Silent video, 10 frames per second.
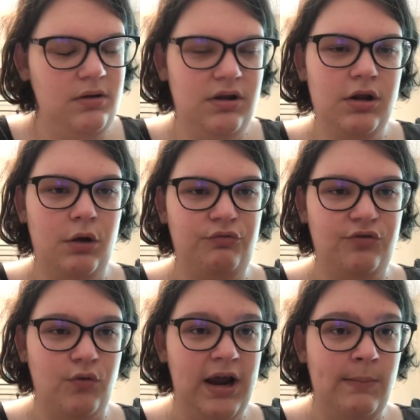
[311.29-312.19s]
you know,
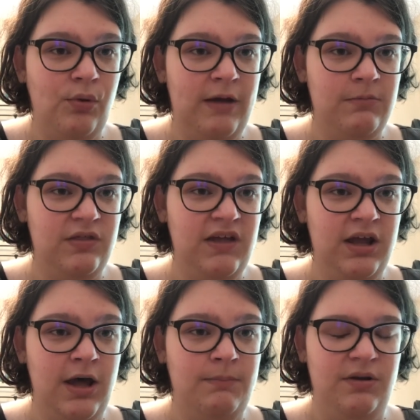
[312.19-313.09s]
scramble
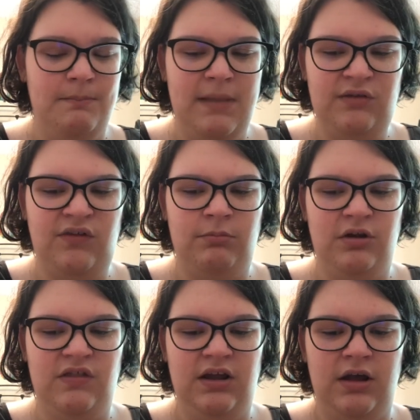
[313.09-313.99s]
everything up and mess
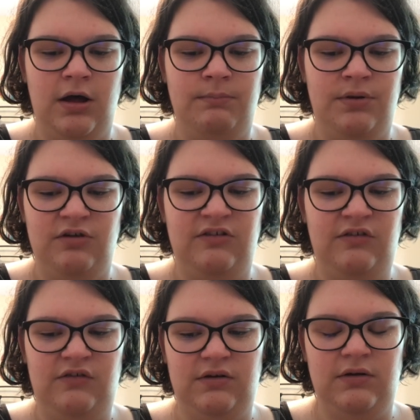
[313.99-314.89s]
everything up and
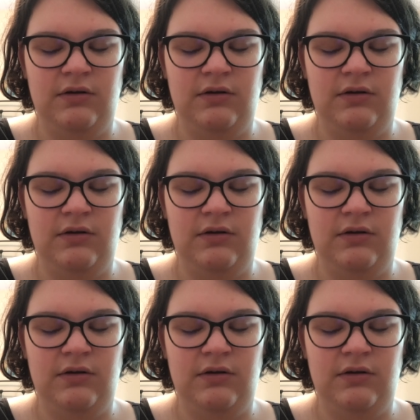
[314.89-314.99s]
just...